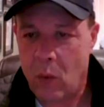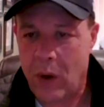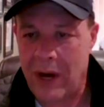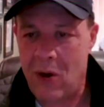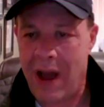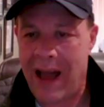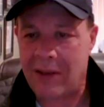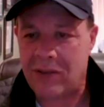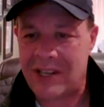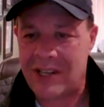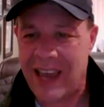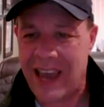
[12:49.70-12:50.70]
We know how
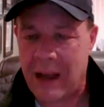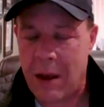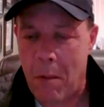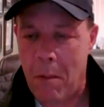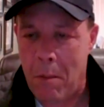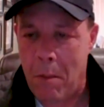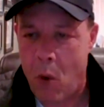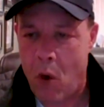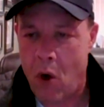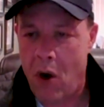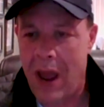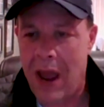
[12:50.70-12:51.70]
to take
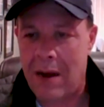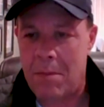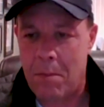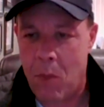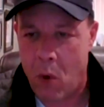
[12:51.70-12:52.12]
more and